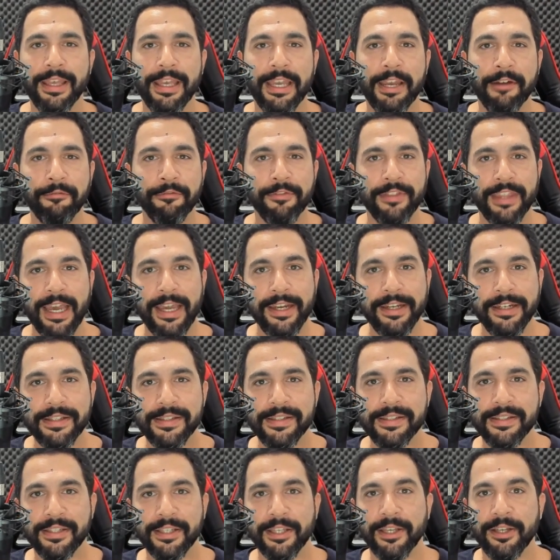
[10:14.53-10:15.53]
If that is
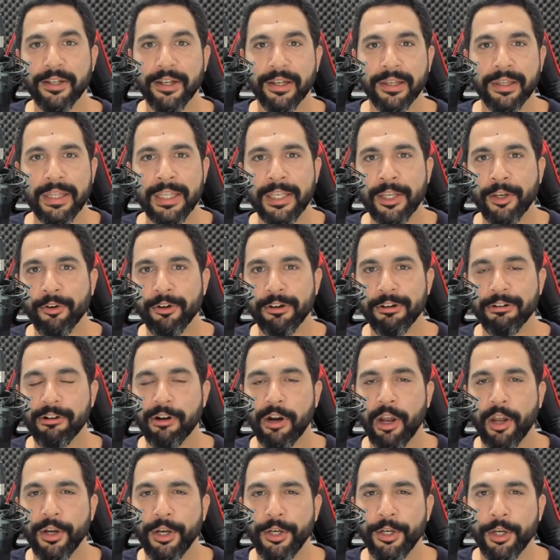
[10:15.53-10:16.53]
still lingering
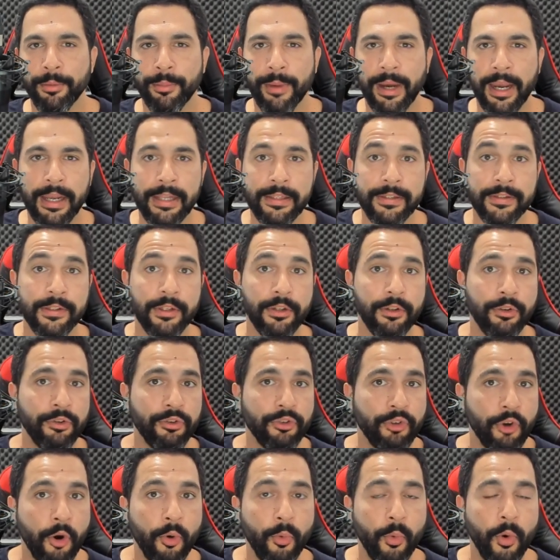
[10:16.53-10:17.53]
around in your minds,
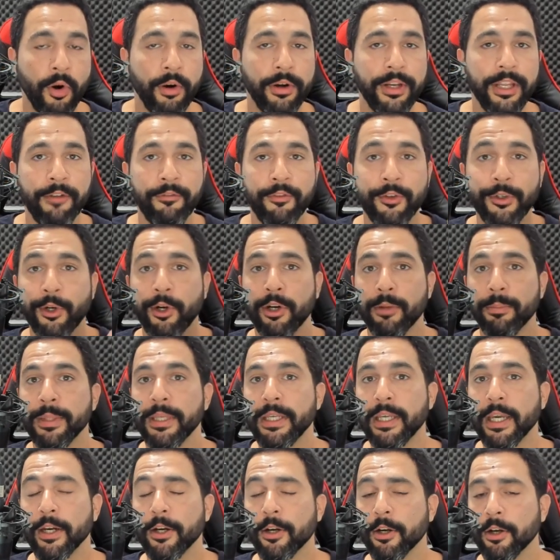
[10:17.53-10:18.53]
don't worry if you're a
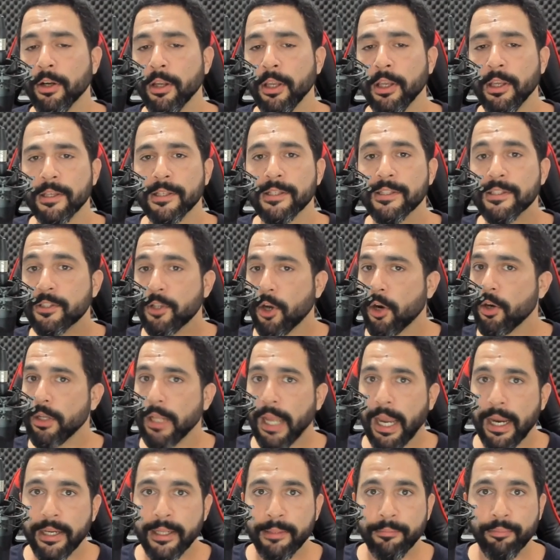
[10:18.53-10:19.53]
beginner. Start
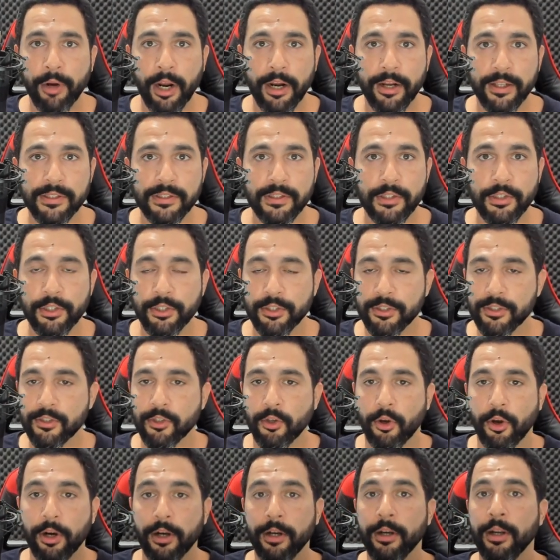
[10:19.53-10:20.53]
adding products to your
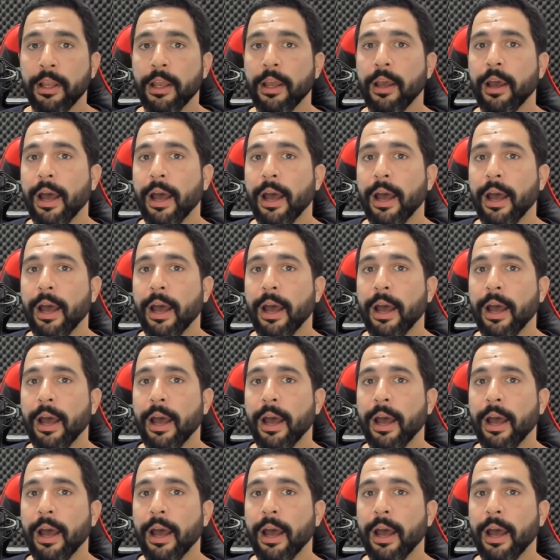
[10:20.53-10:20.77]
store.